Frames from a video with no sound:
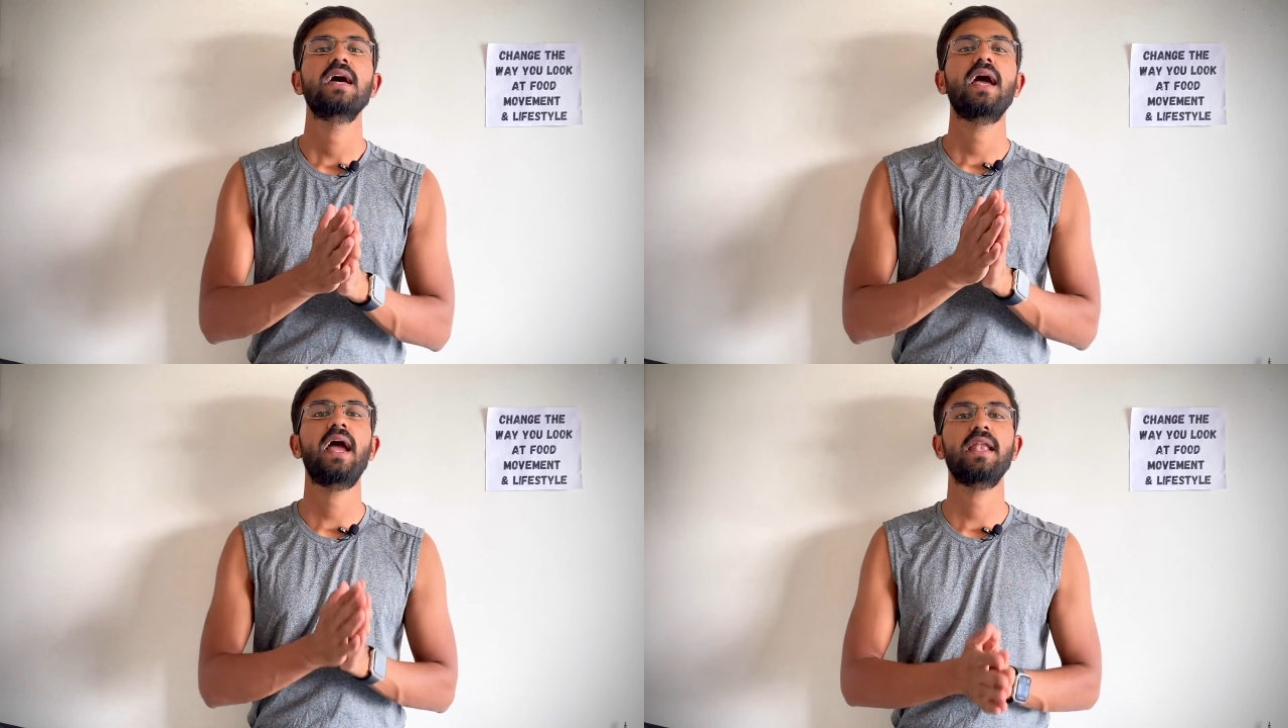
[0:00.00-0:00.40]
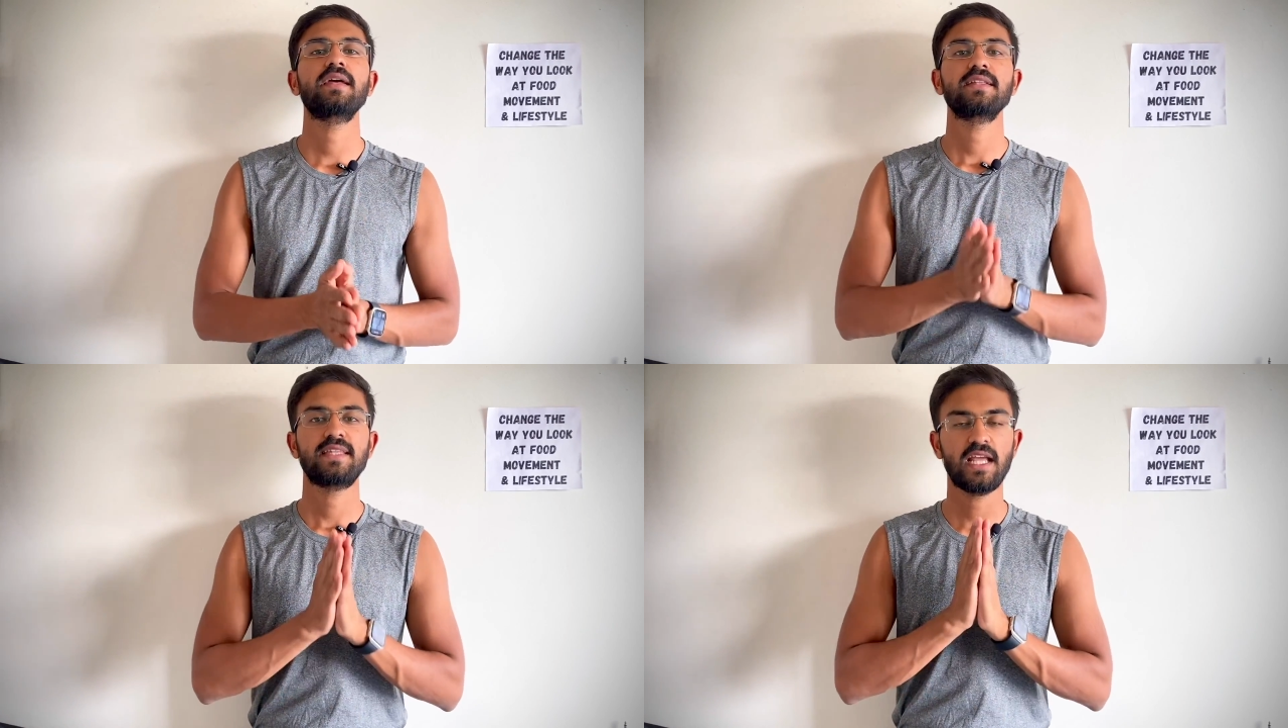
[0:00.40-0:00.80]
and
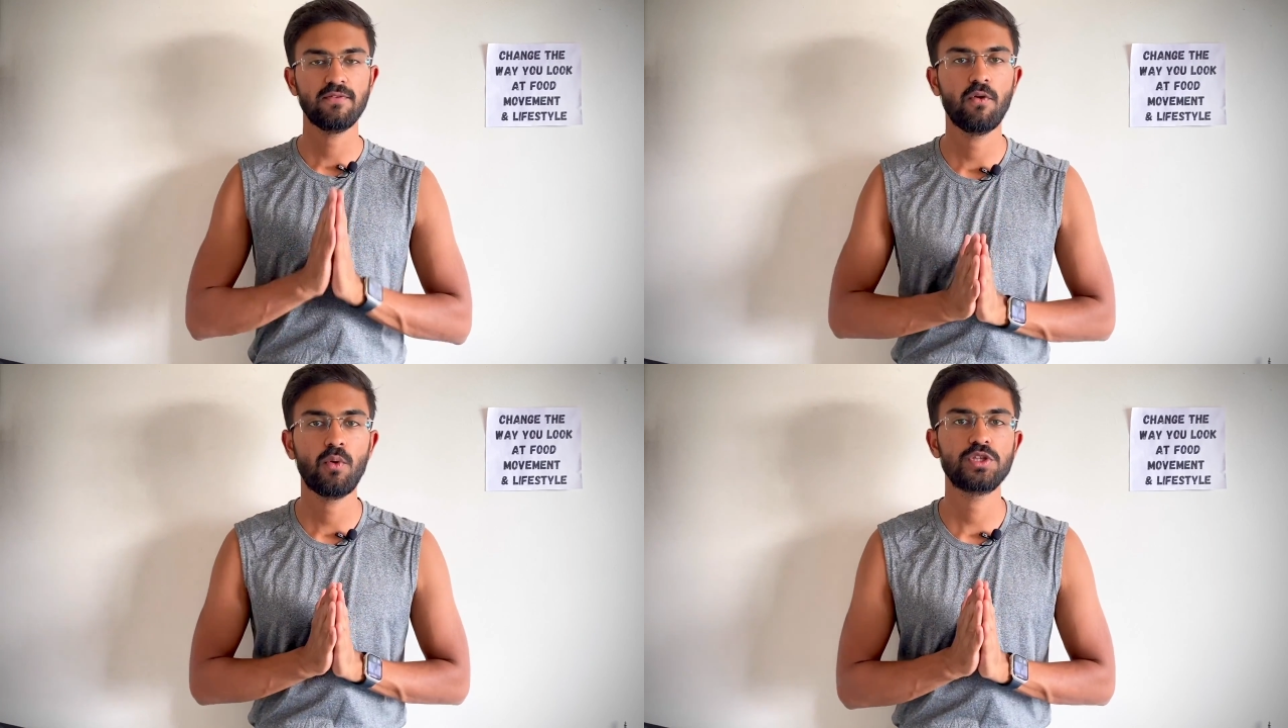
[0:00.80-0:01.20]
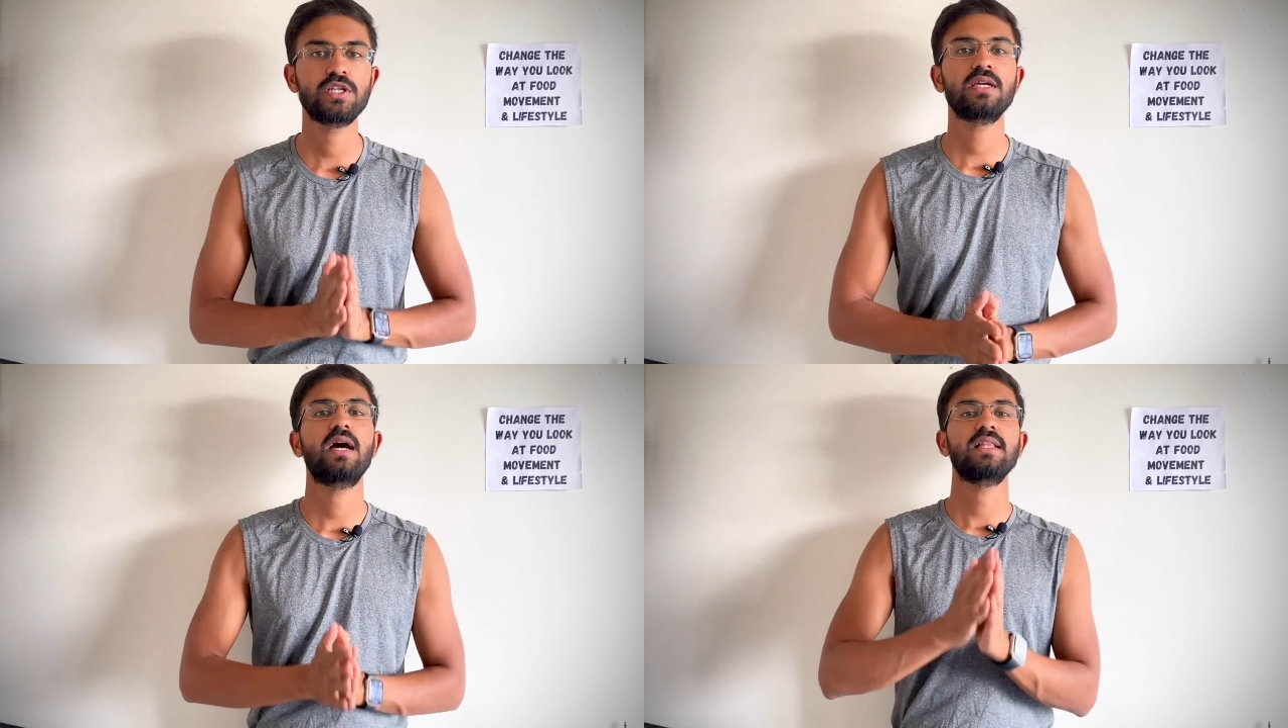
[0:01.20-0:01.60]
thank you for
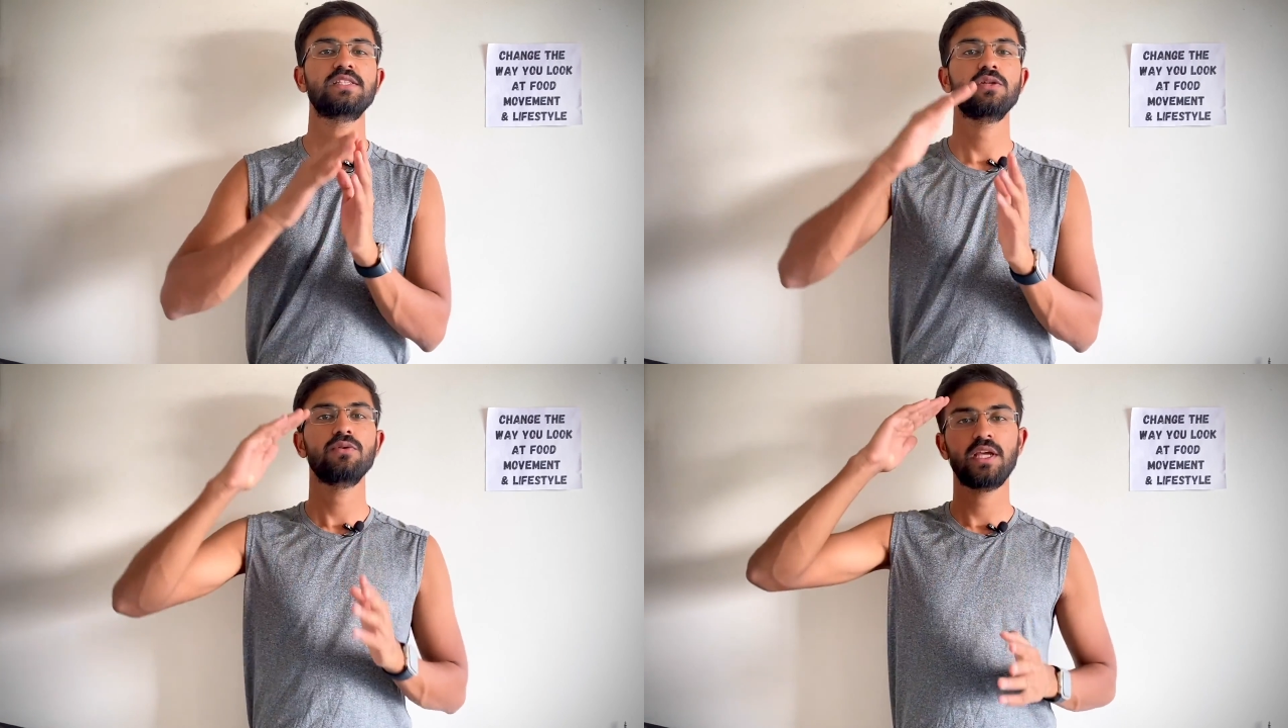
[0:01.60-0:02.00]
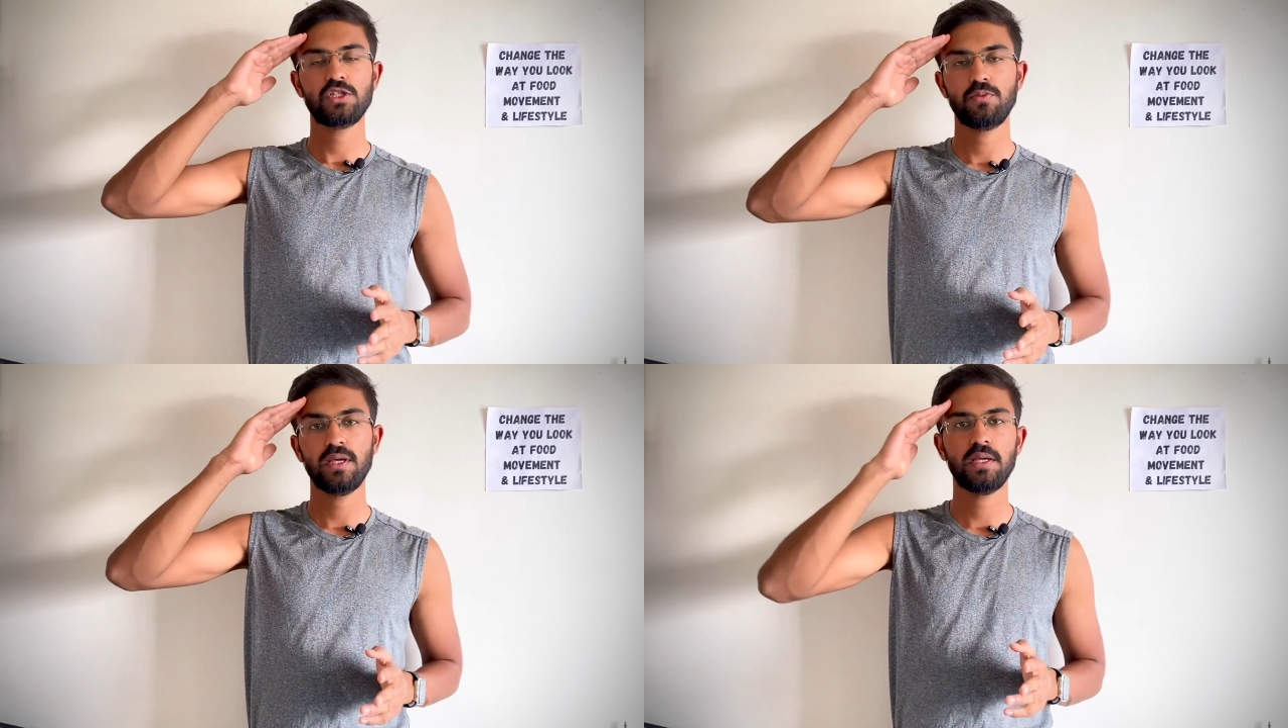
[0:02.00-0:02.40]
watching. I'll see you
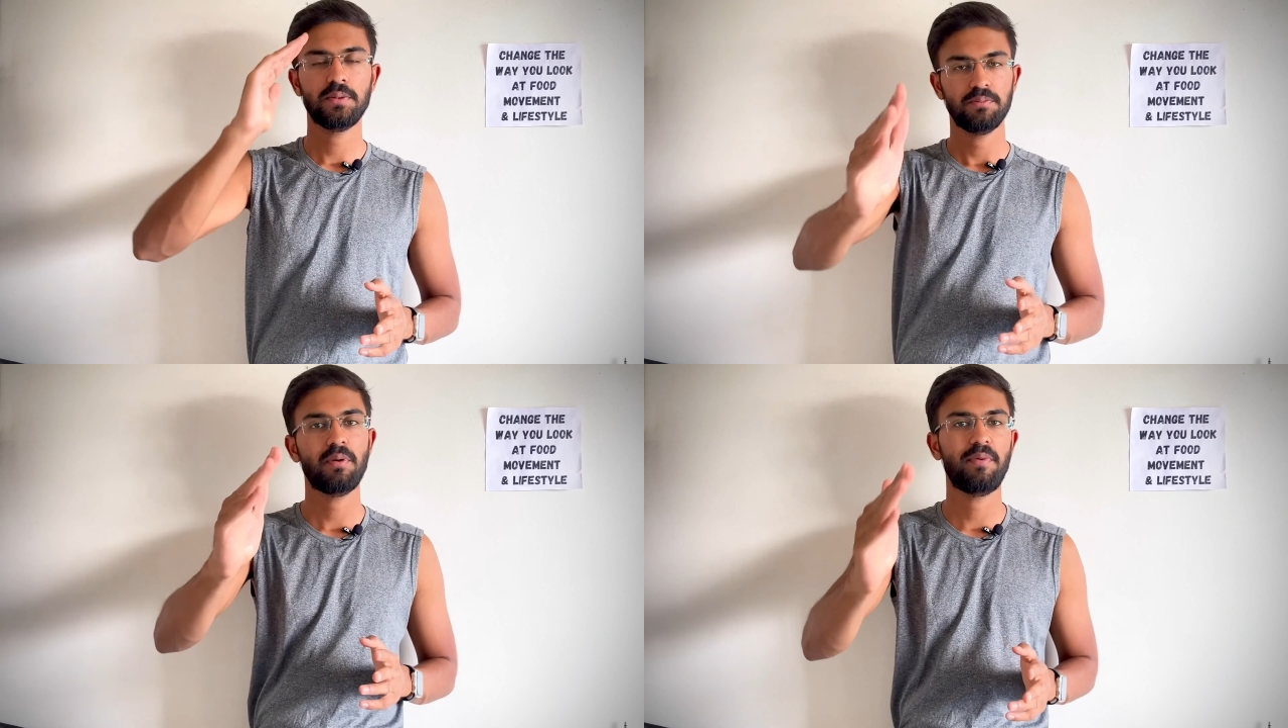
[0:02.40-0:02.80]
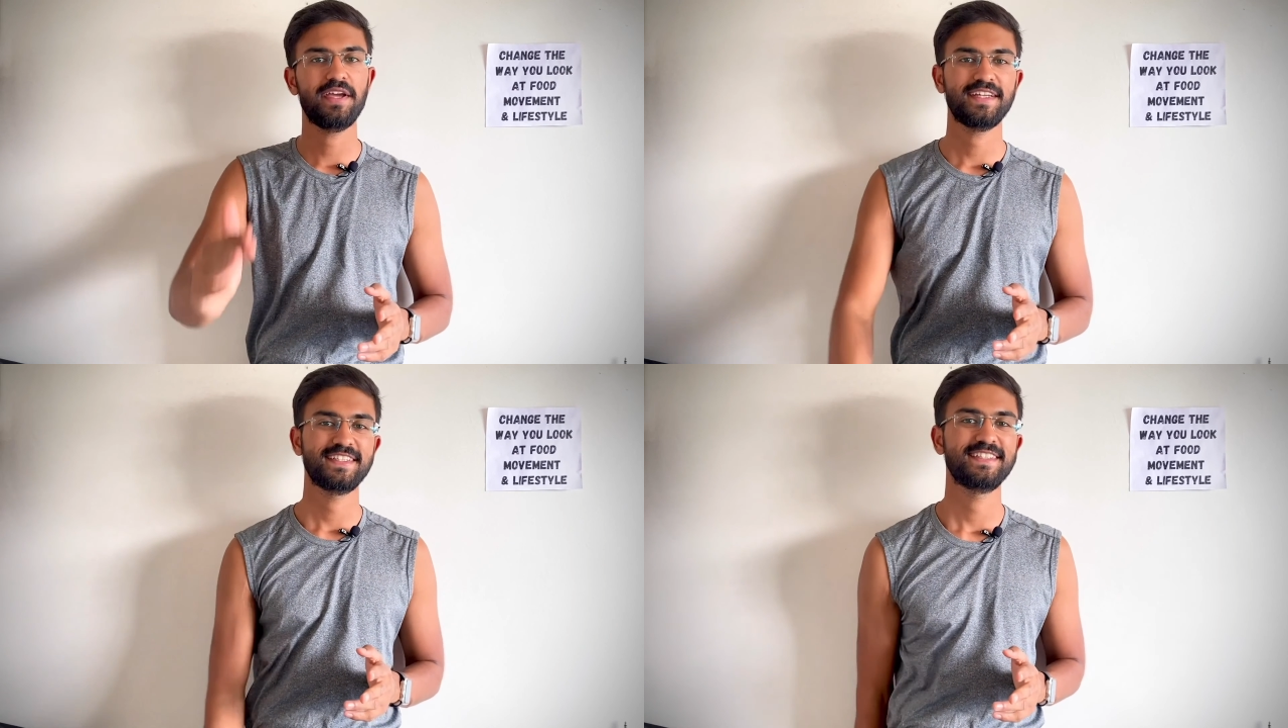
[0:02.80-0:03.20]
next week. Bye bye.